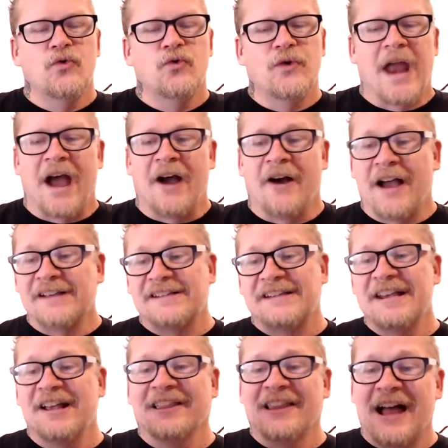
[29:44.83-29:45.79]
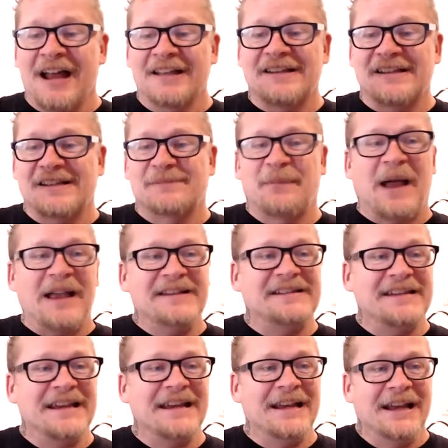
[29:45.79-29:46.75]
Now I see a lot of
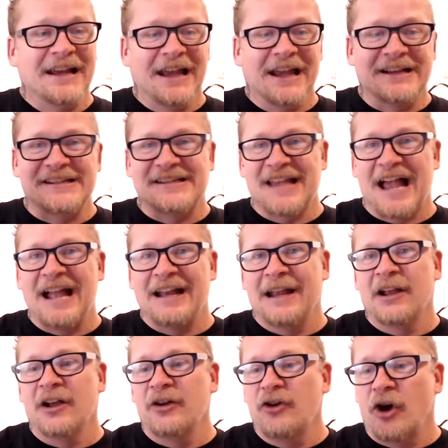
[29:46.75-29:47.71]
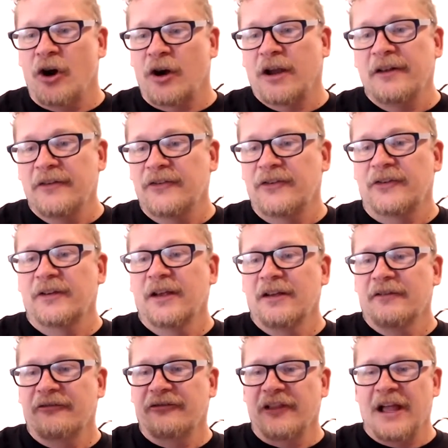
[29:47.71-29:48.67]
spicy, exciting gherkins
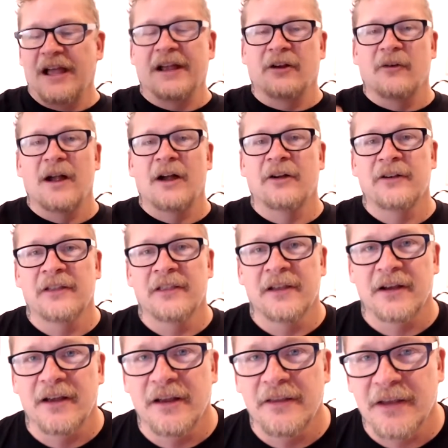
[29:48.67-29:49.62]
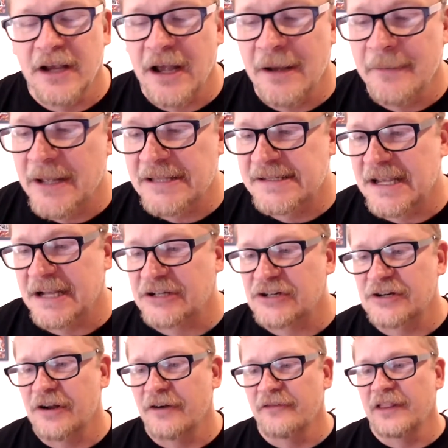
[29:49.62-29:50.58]
flying around in the in the comment
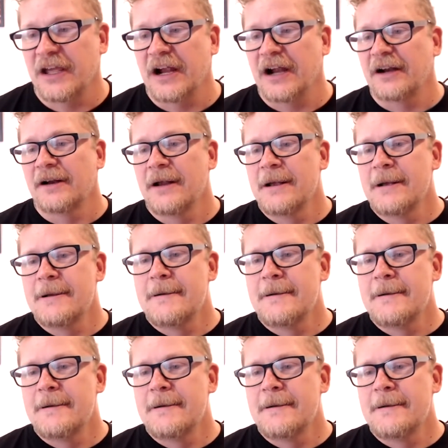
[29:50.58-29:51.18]
section over there.